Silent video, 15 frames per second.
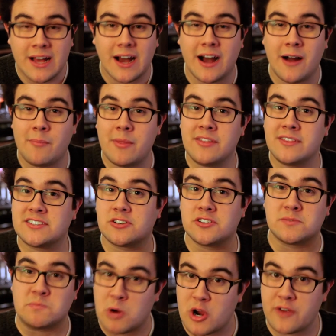Um, this goes
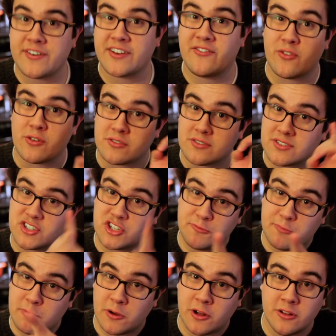perfect for the
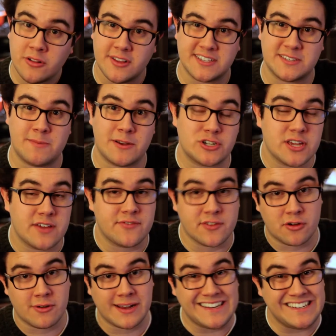Super Bowl, especially if the
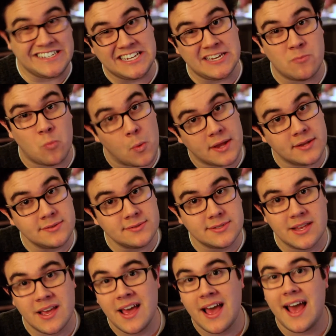green team wins,
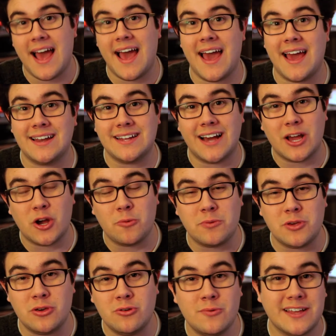and I hope
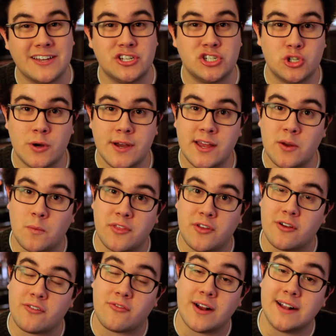you enjoy it with
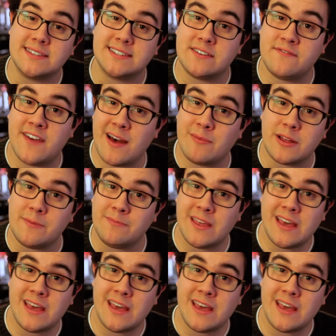your friends and family.